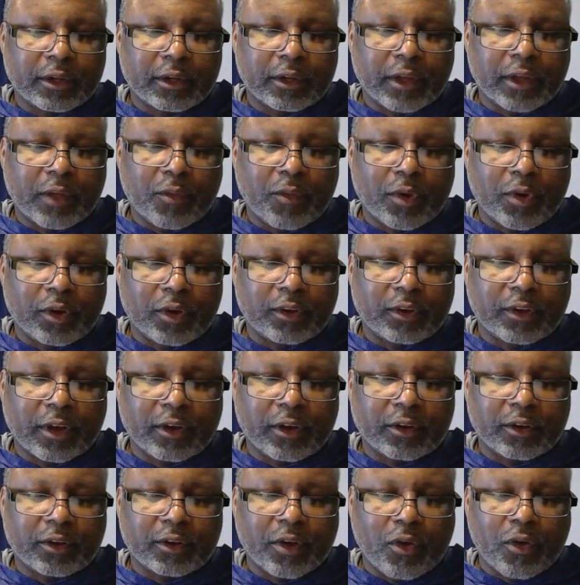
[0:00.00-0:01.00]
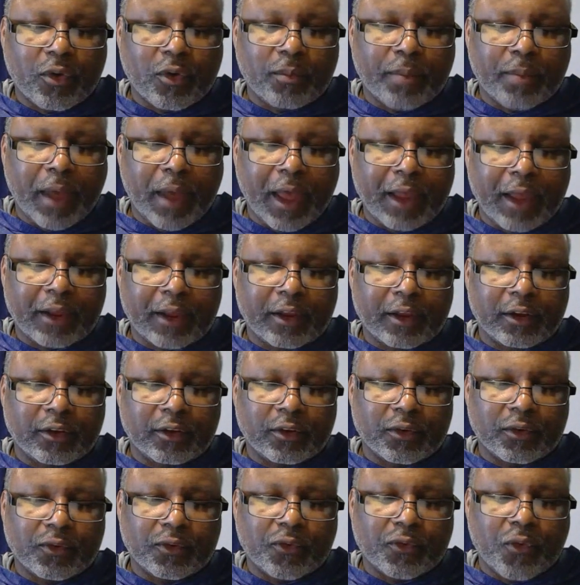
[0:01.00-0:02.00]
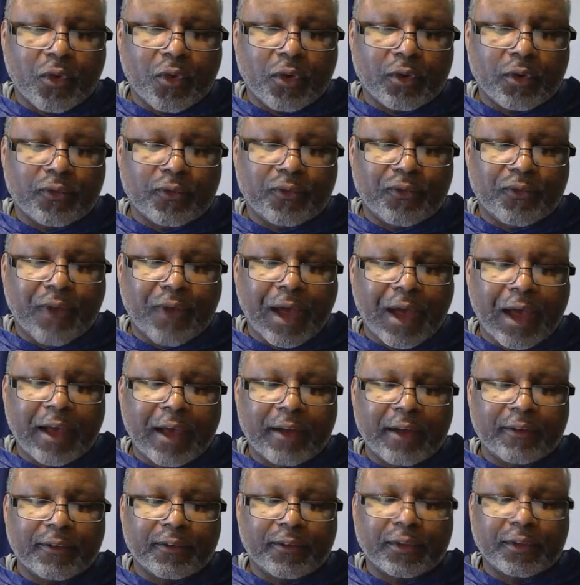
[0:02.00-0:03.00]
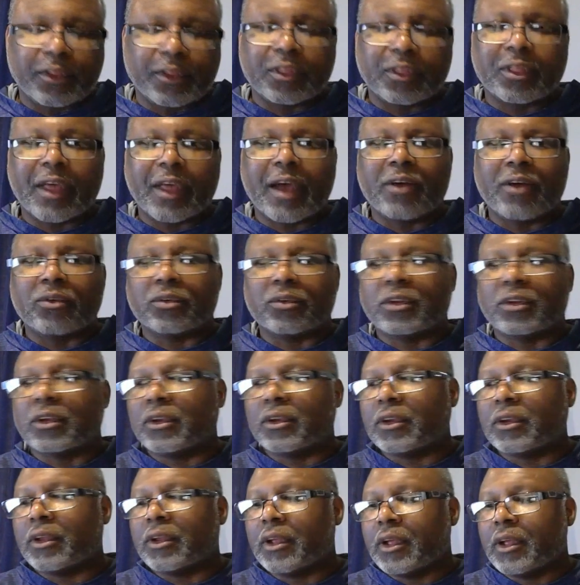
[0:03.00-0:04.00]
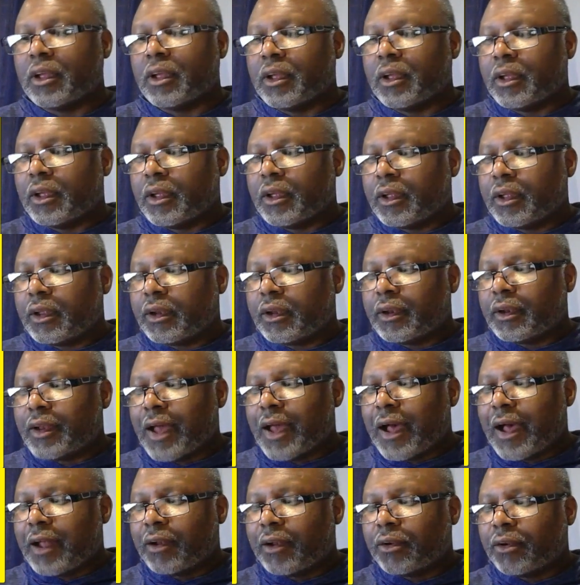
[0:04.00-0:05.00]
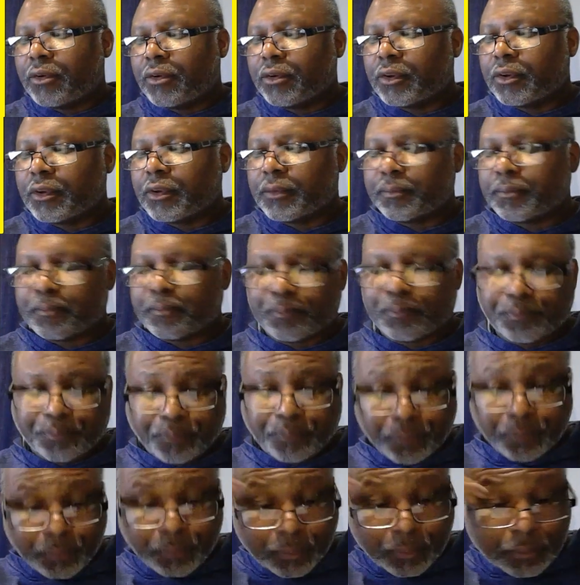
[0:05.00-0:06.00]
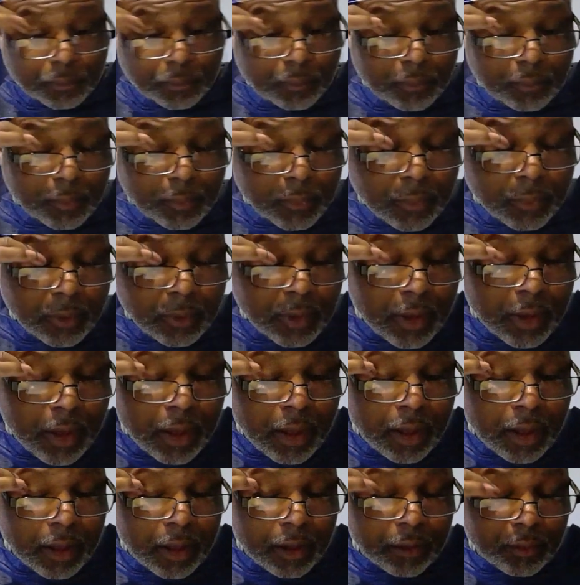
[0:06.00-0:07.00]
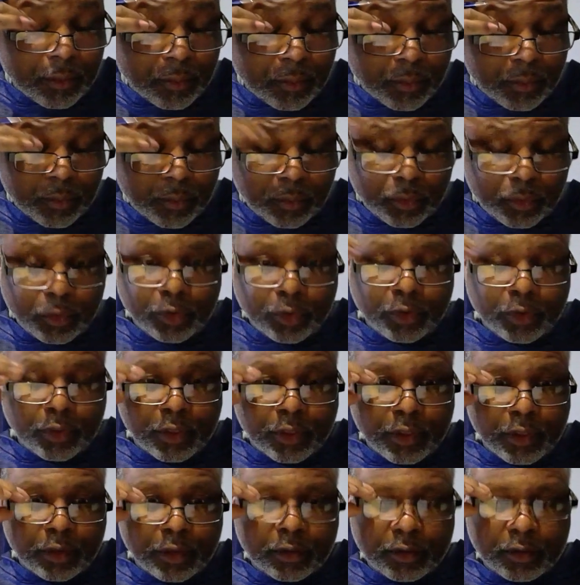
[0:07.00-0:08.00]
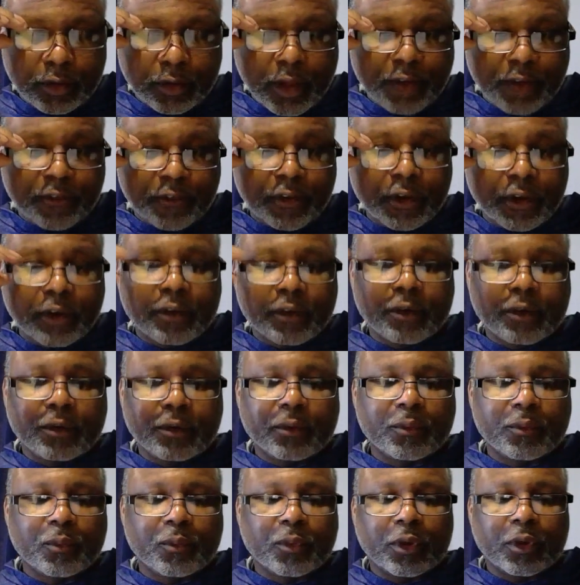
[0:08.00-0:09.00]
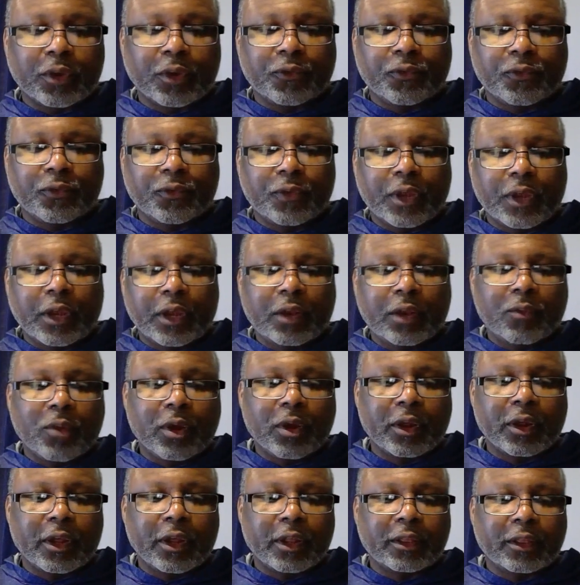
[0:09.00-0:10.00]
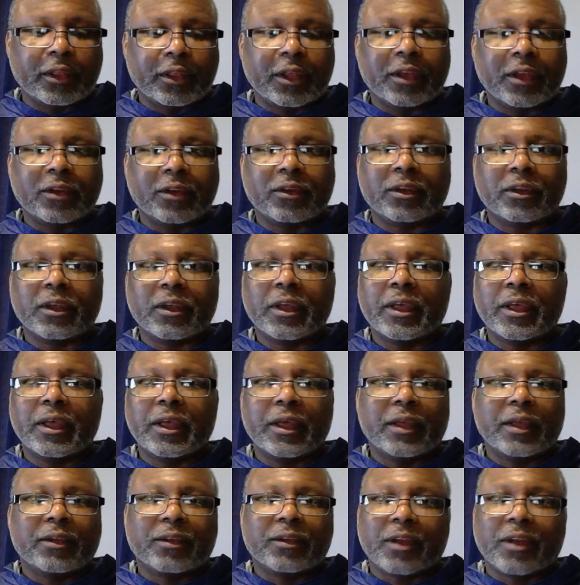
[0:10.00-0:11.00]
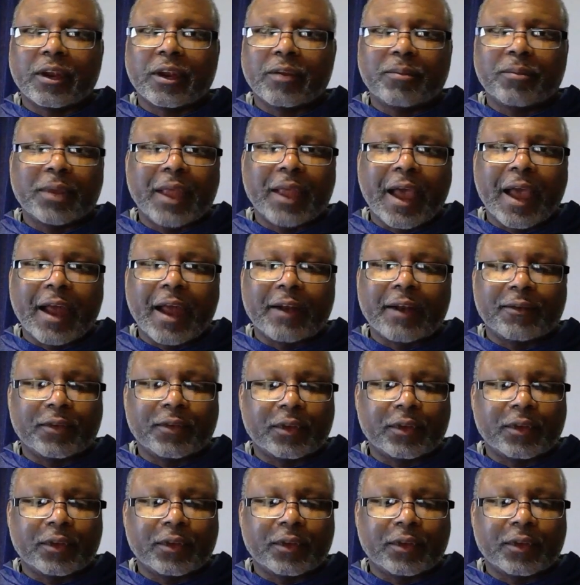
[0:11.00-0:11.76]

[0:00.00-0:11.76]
They want to sell this whole package for $5,000. This stuff here, if anyone get this, it's going to be out of